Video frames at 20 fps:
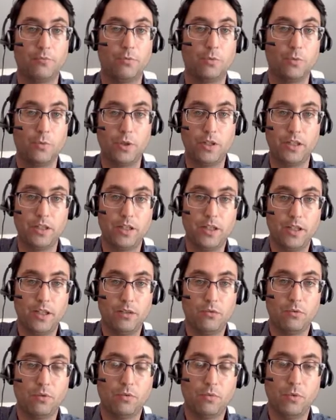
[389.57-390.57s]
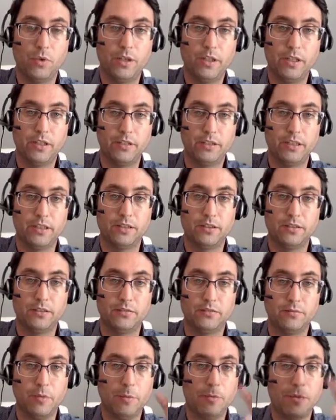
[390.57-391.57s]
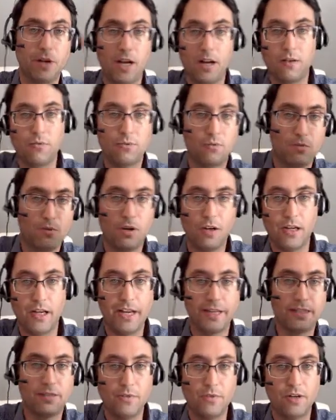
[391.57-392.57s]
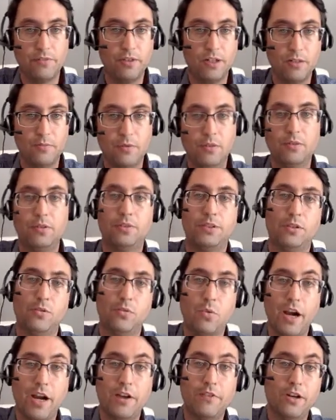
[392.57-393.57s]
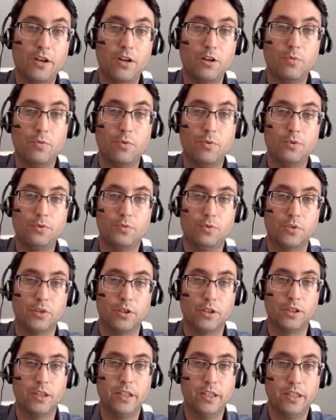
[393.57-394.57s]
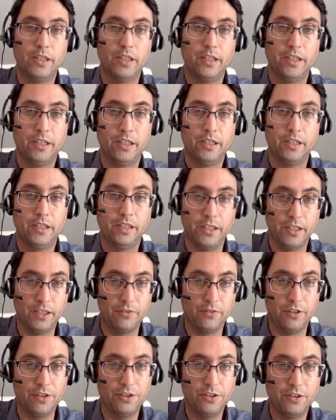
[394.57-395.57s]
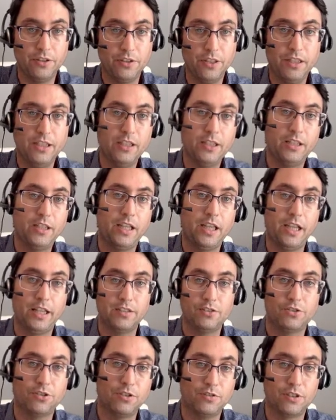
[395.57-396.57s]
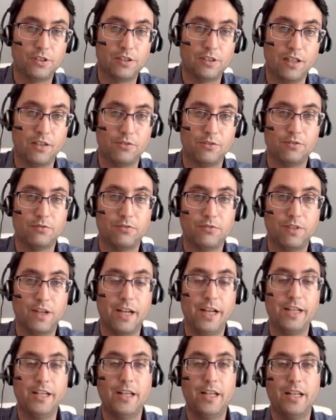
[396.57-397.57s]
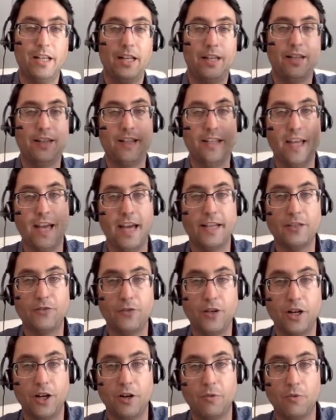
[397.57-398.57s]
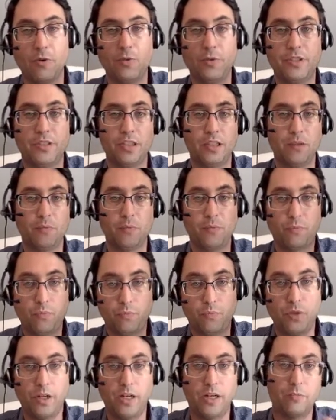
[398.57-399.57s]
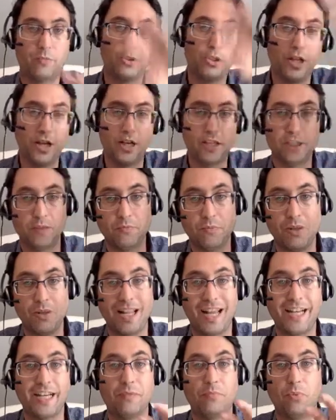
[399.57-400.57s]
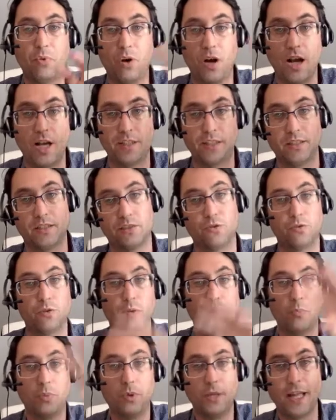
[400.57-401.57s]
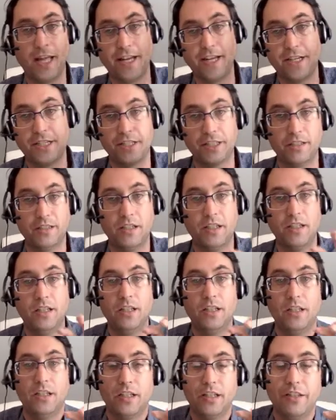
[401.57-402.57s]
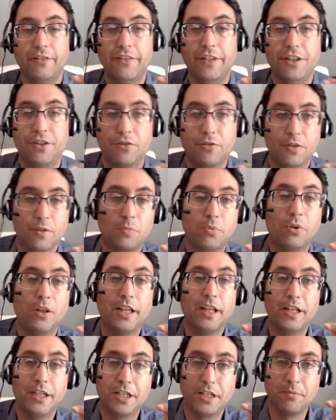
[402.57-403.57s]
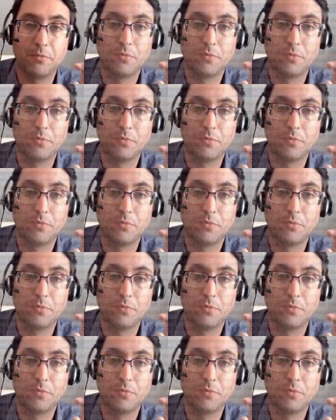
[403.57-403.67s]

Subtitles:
We want to remember, X and Y variable. So Y variables were inventory and service level, right? The X variable is the production planning process, or replenishing inventory replenishing